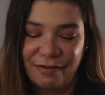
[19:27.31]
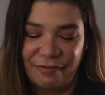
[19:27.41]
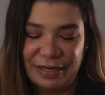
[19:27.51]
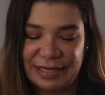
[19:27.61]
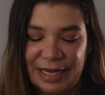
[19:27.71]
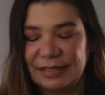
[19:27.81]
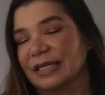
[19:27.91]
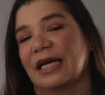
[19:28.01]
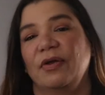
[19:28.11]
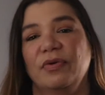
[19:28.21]

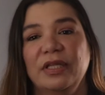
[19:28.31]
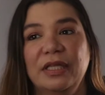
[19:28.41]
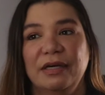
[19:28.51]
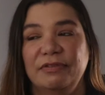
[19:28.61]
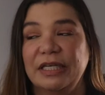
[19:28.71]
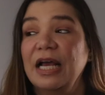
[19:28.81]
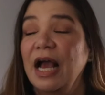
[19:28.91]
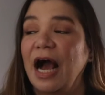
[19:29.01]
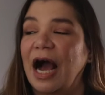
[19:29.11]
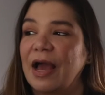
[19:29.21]
Fantastic! I really loved it.
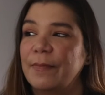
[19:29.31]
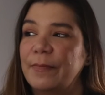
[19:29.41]
I